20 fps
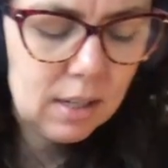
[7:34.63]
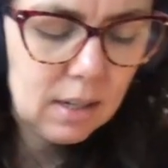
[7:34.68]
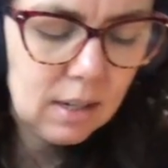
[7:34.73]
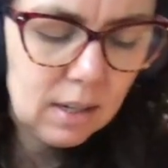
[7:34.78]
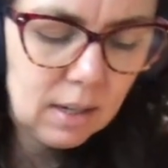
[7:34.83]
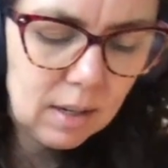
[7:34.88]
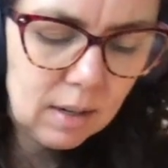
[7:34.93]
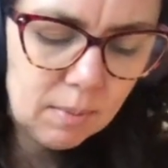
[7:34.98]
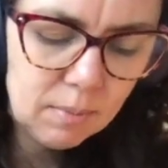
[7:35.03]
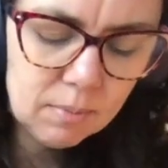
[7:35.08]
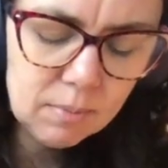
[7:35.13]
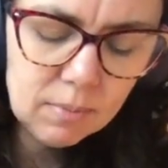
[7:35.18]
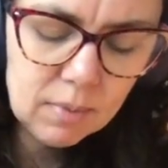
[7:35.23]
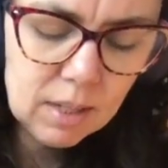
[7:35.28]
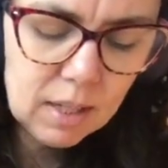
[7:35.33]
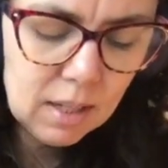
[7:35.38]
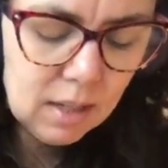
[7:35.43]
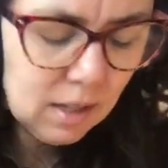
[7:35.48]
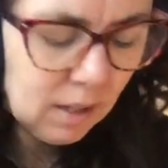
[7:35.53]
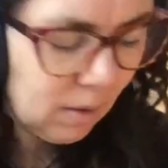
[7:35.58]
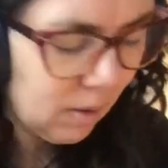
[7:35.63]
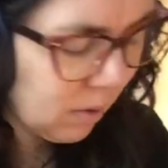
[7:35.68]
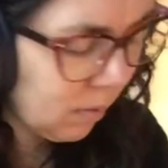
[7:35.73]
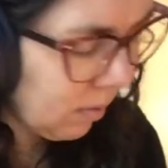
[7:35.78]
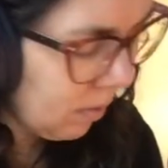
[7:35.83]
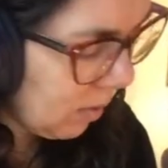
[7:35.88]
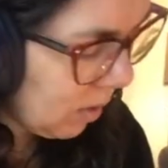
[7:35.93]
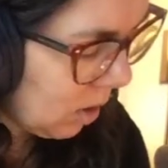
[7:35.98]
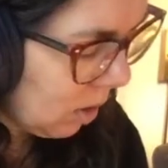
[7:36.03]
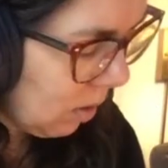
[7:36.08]
Um, I was
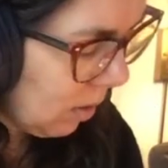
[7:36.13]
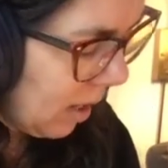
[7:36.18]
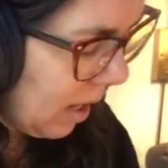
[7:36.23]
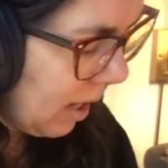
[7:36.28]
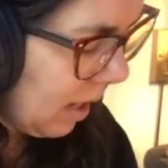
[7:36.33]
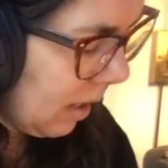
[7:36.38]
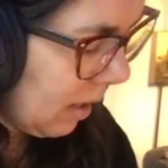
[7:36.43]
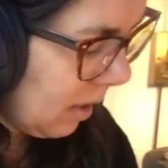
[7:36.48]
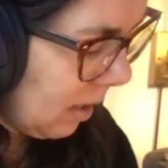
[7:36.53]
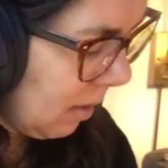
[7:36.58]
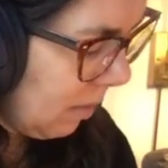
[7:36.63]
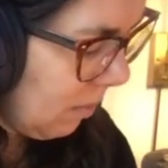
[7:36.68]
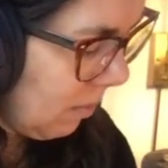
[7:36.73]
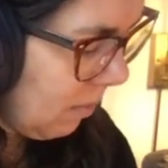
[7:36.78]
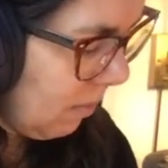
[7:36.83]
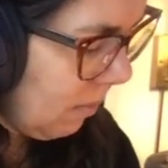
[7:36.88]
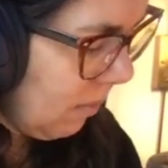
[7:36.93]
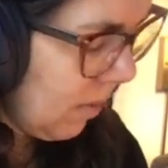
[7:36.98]
donating some